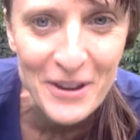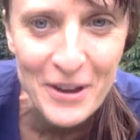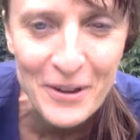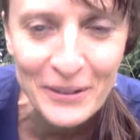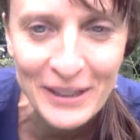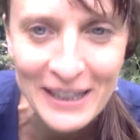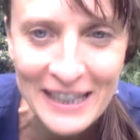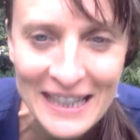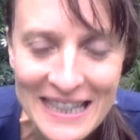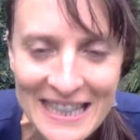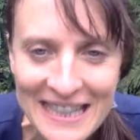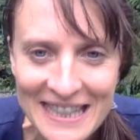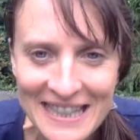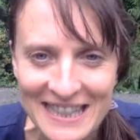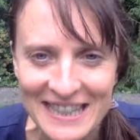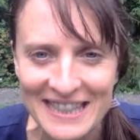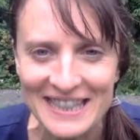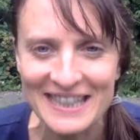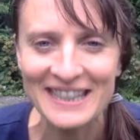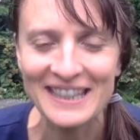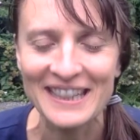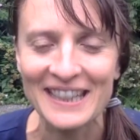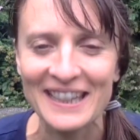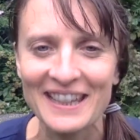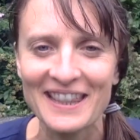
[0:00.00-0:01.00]

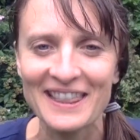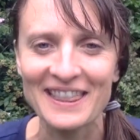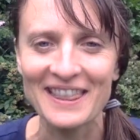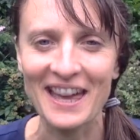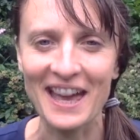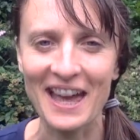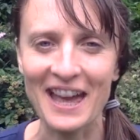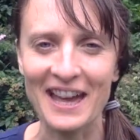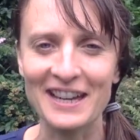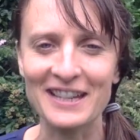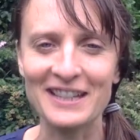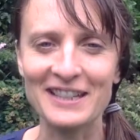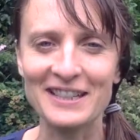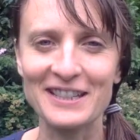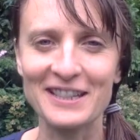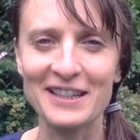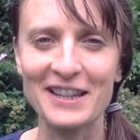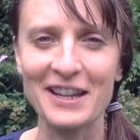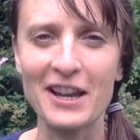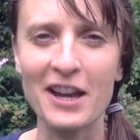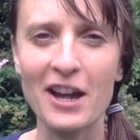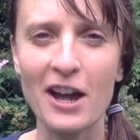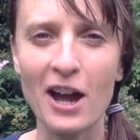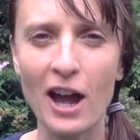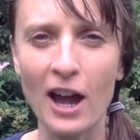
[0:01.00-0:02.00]
noticed that
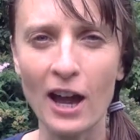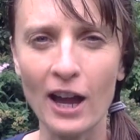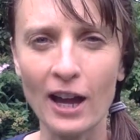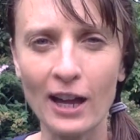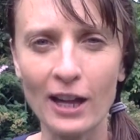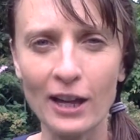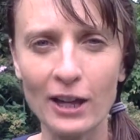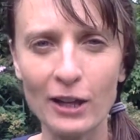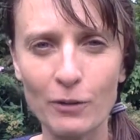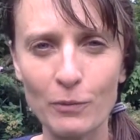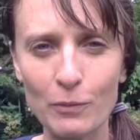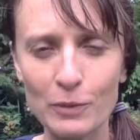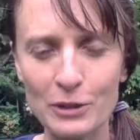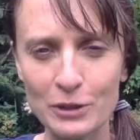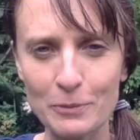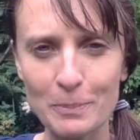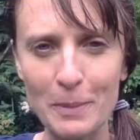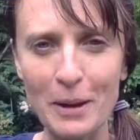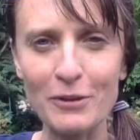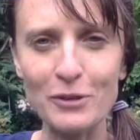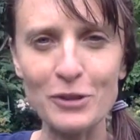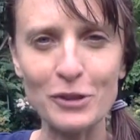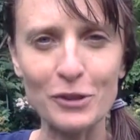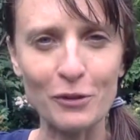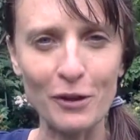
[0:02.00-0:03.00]
I was
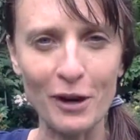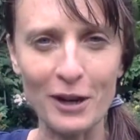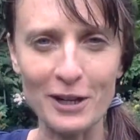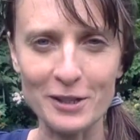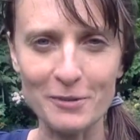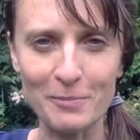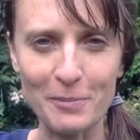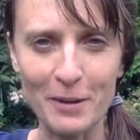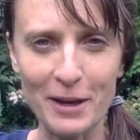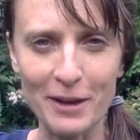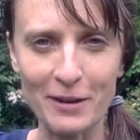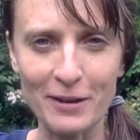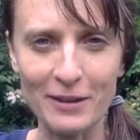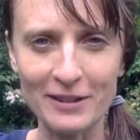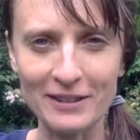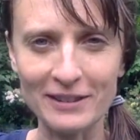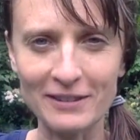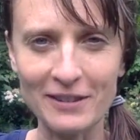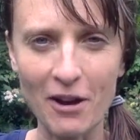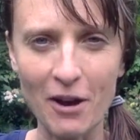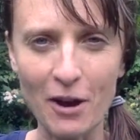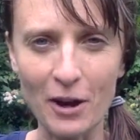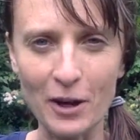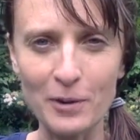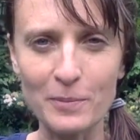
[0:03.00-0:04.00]
about to cross my
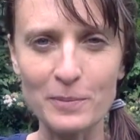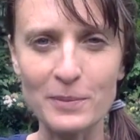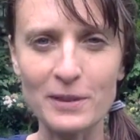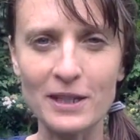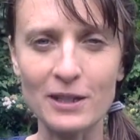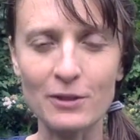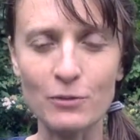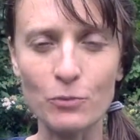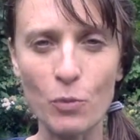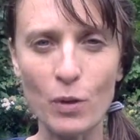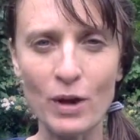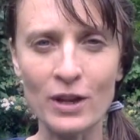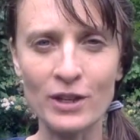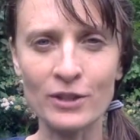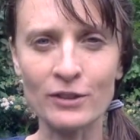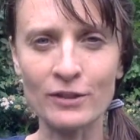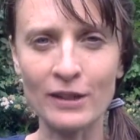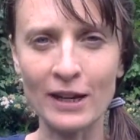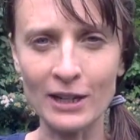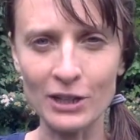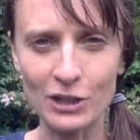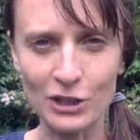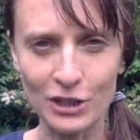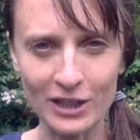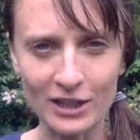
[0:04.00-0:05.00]
arms in one
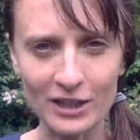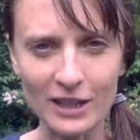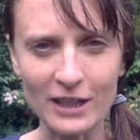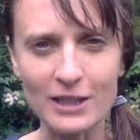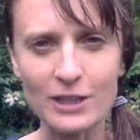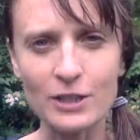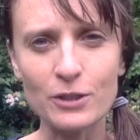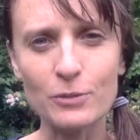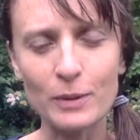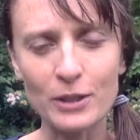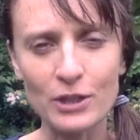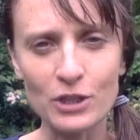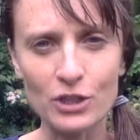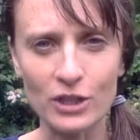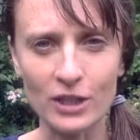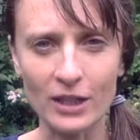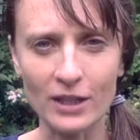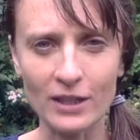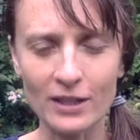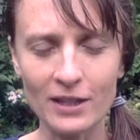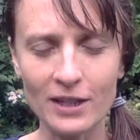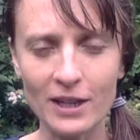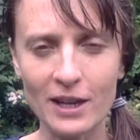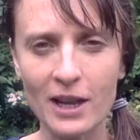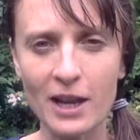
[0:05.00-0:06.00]
direction and I switched it